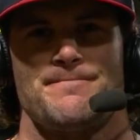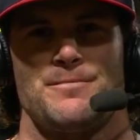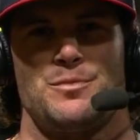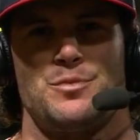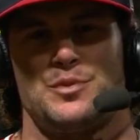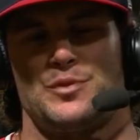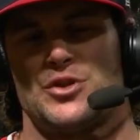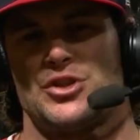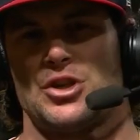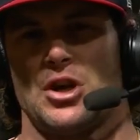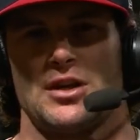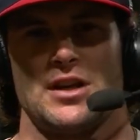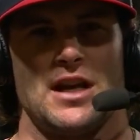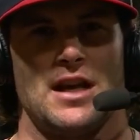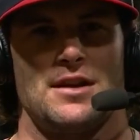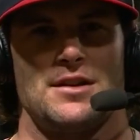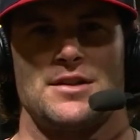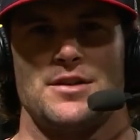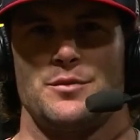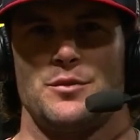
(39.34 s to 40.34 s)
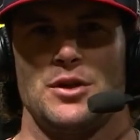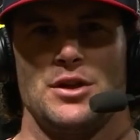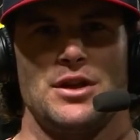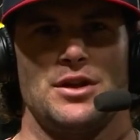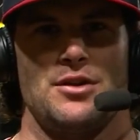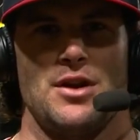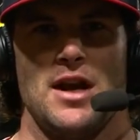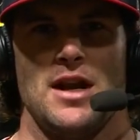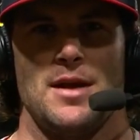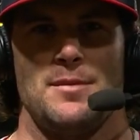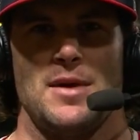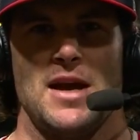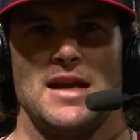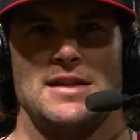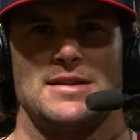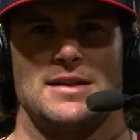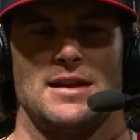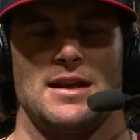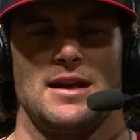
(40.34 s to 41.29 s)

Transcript: strung together some really great at-bats